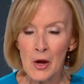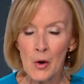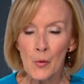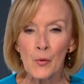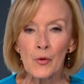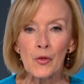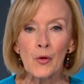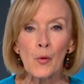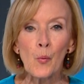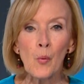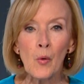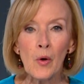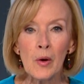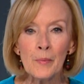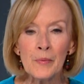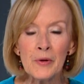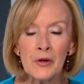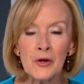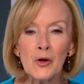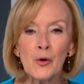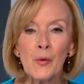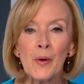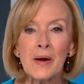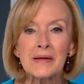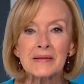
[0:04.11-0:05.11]
with a woman
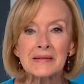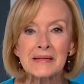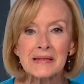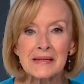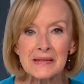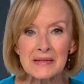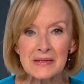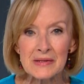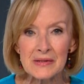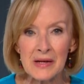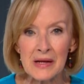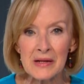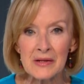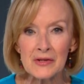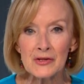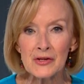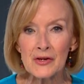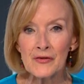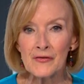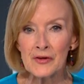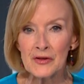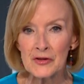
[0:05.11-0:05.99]
who has extensive